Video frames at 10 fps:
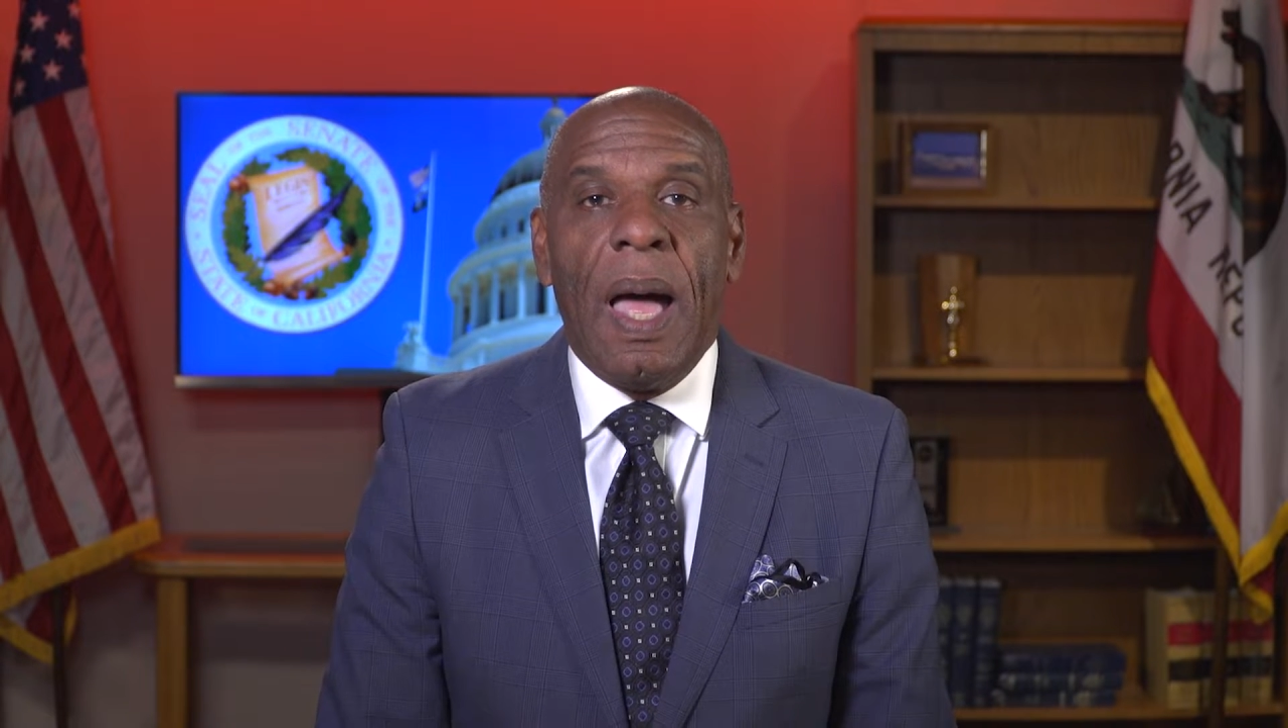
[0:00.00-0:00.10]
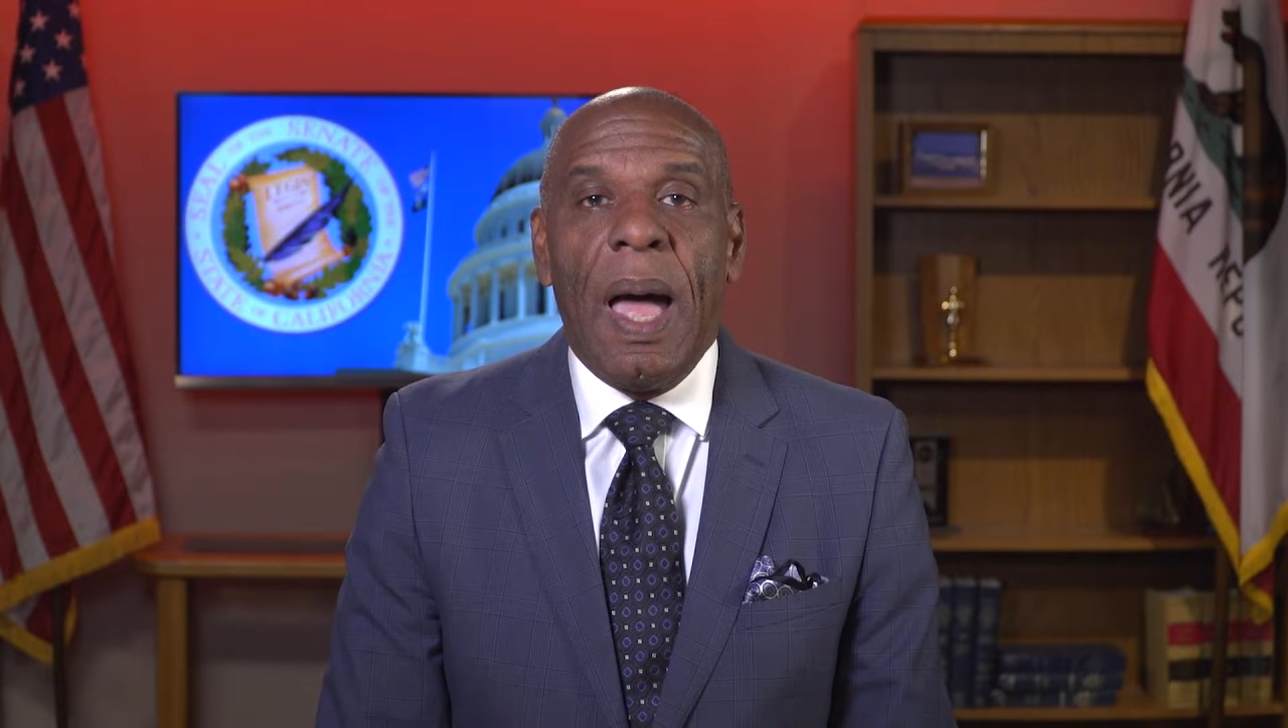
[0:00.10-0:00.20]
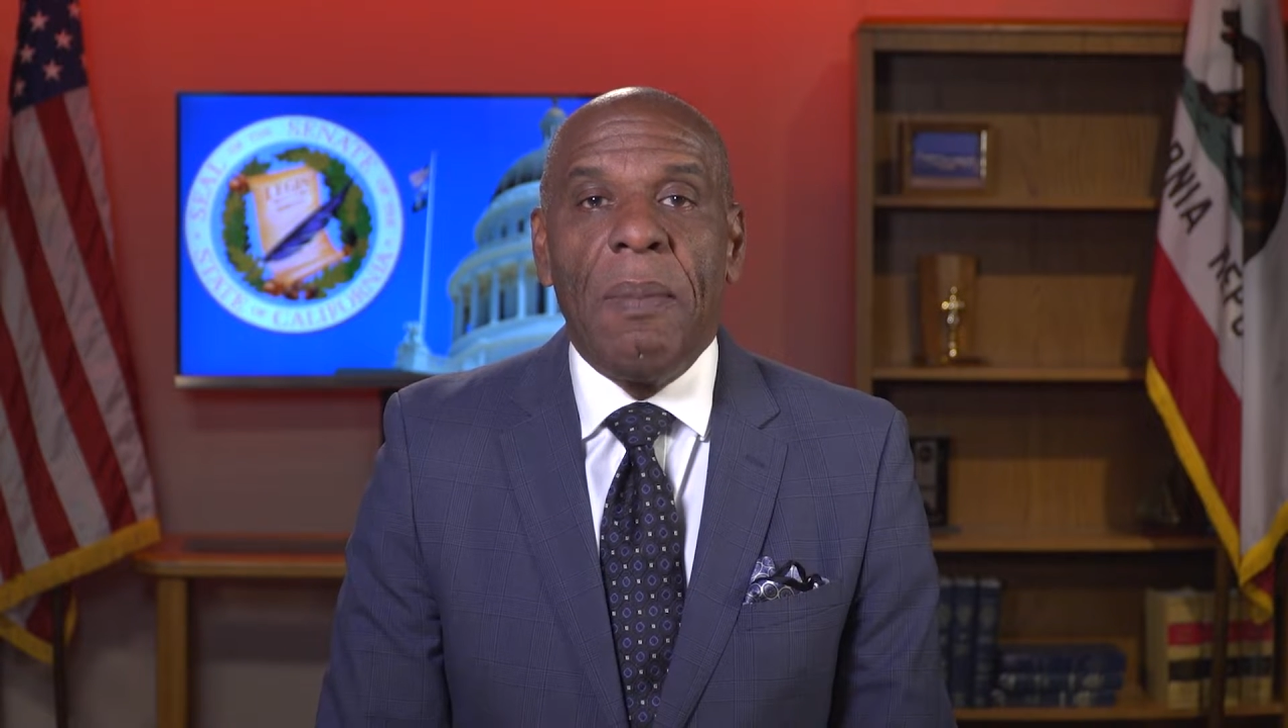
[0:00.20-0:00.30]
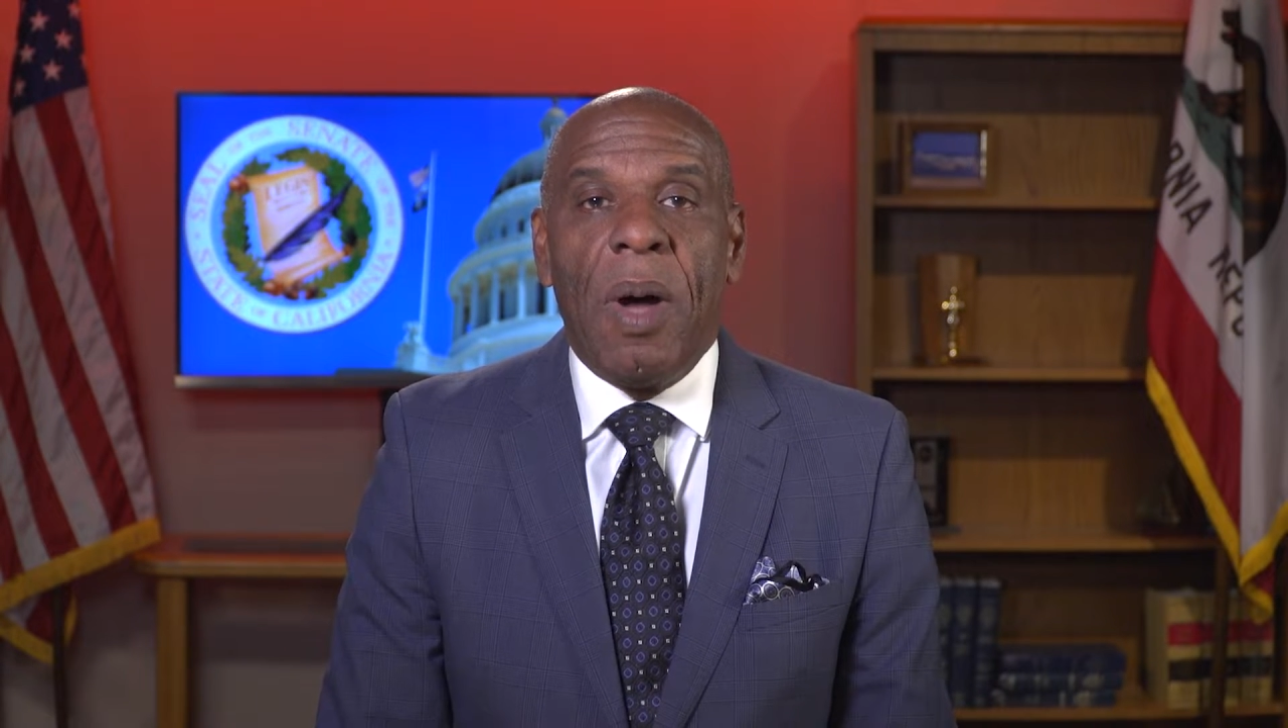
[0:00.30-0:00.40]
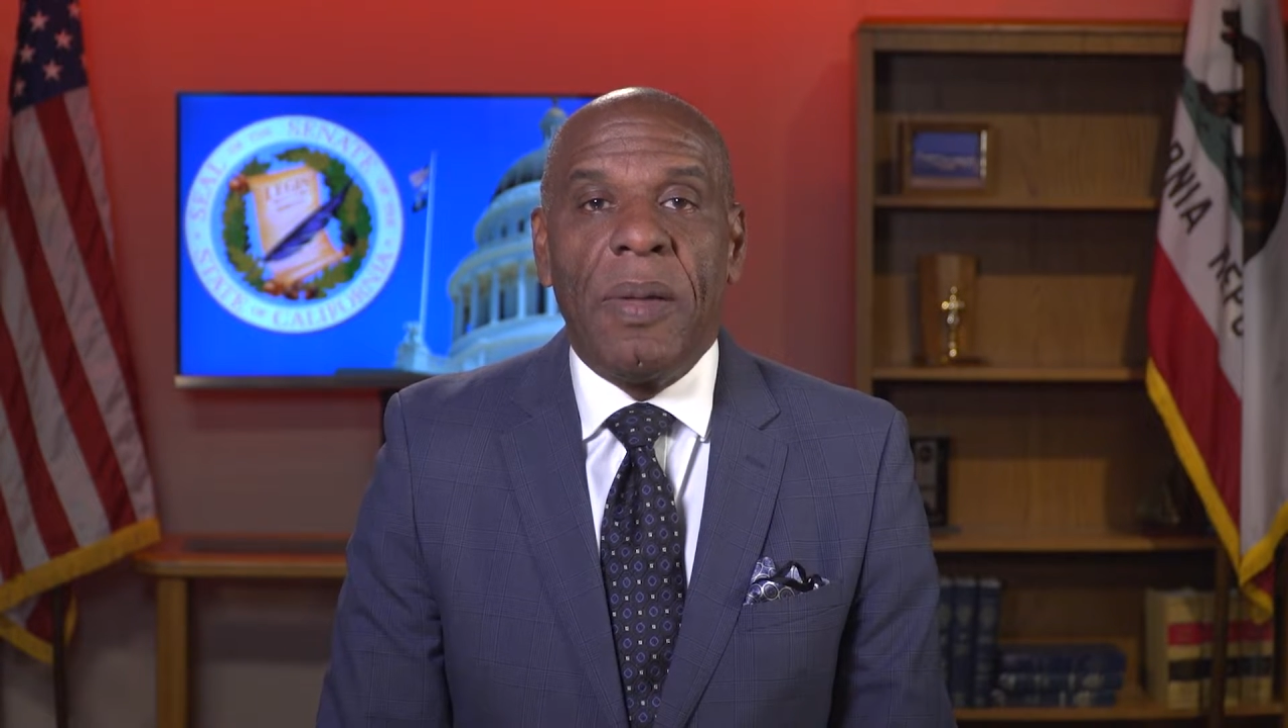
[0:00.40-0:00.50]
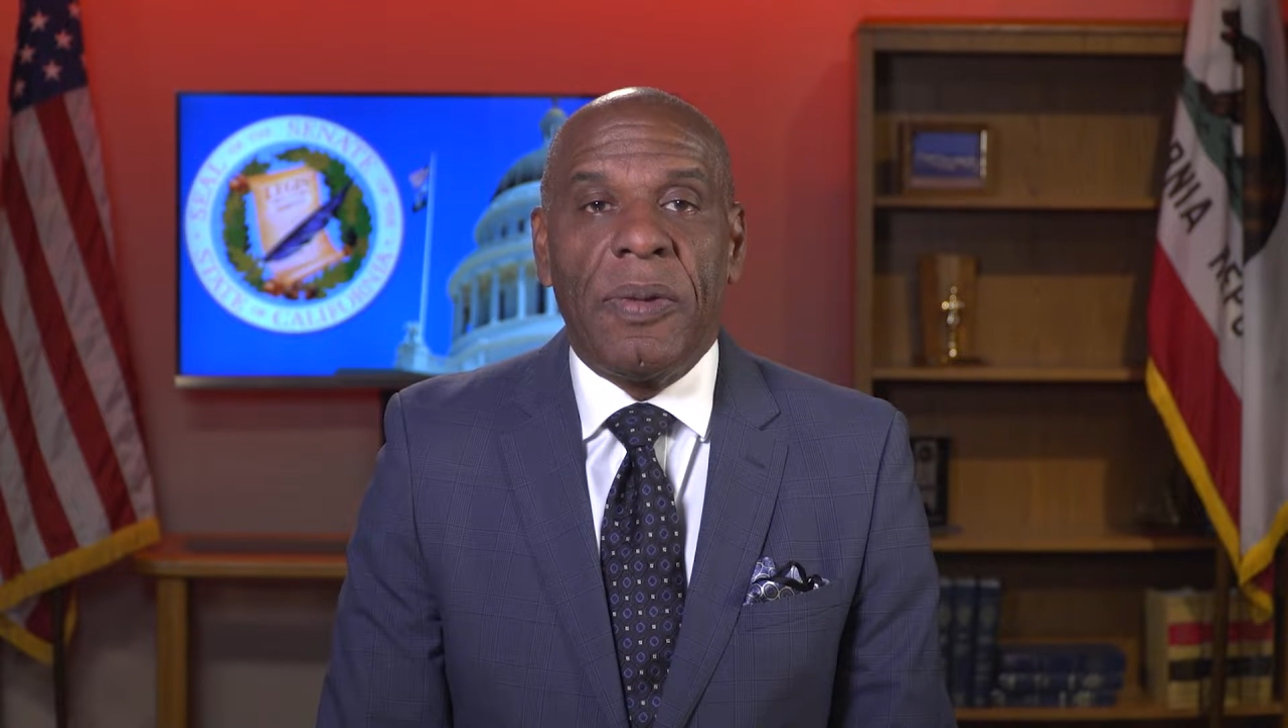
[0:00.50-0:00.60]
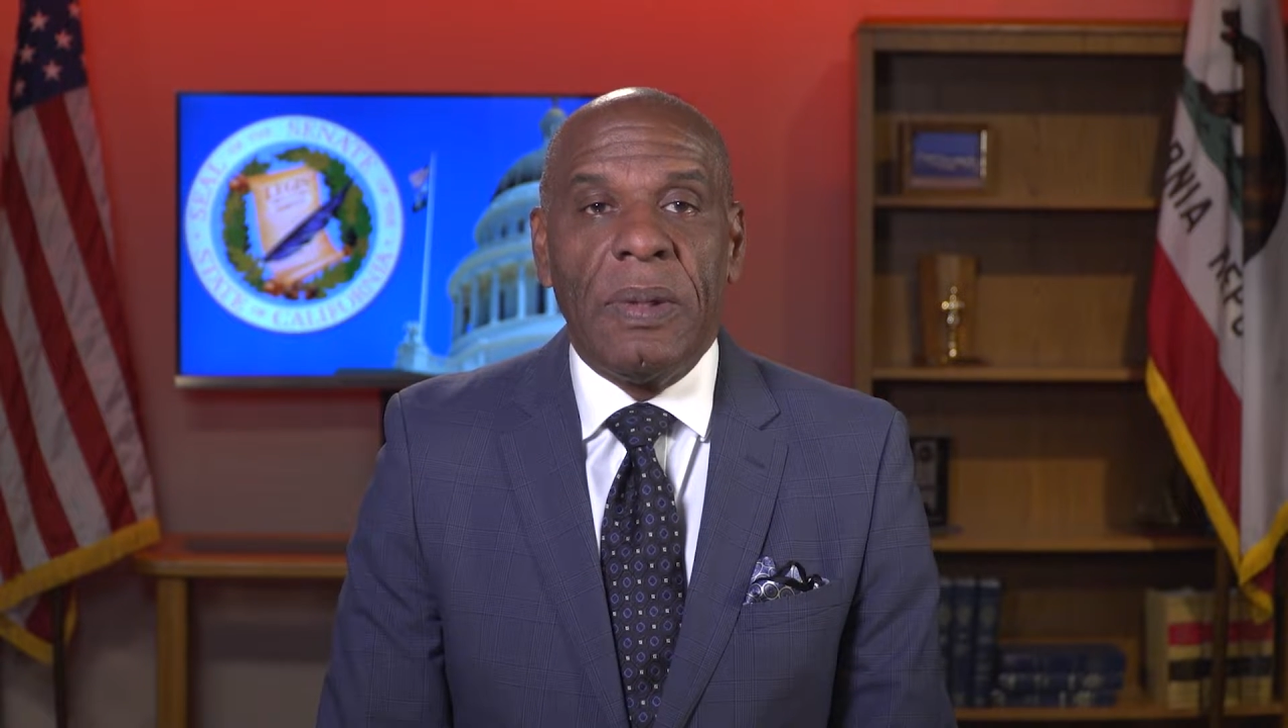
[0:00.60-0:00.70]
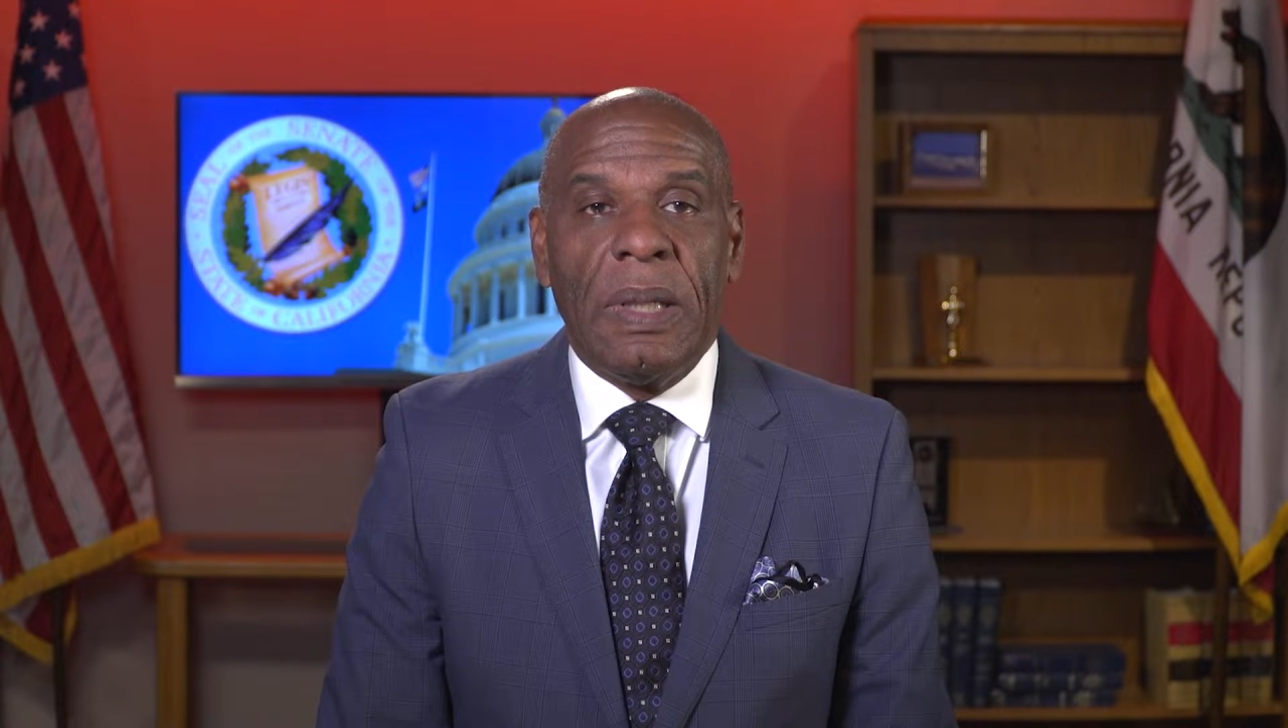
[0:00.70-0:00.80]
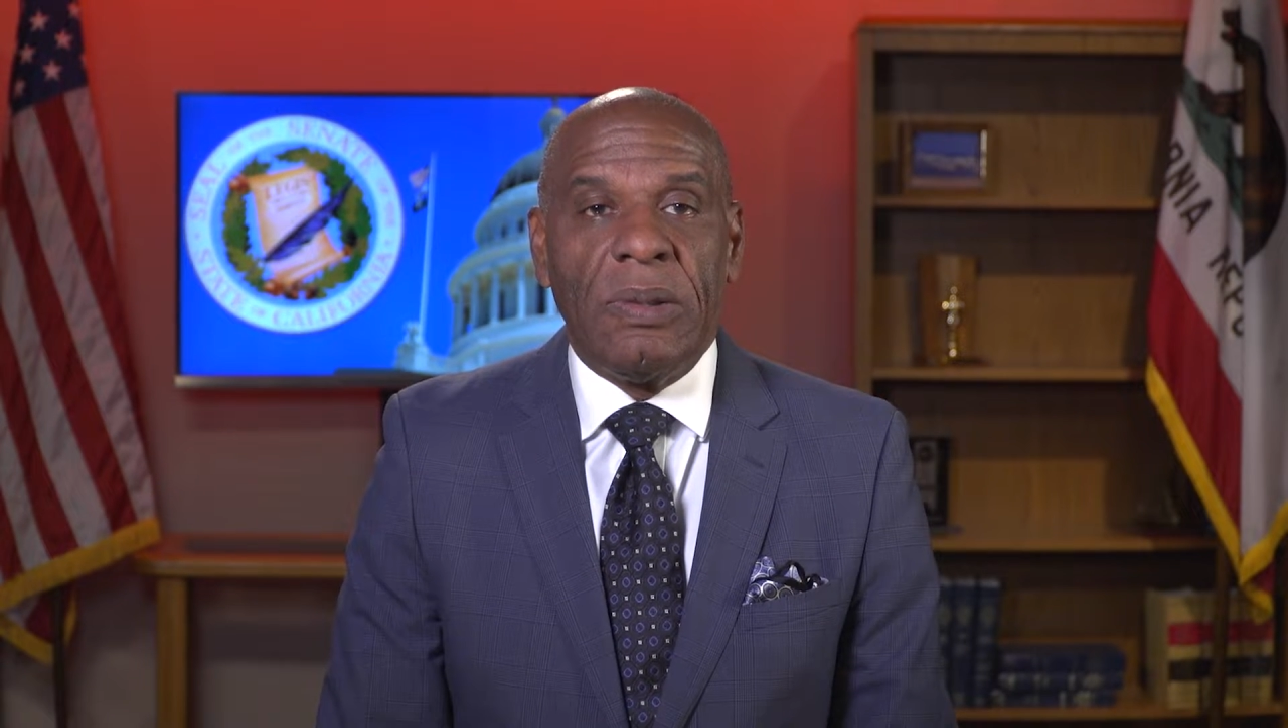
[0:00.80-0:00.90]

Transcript: I'm authoring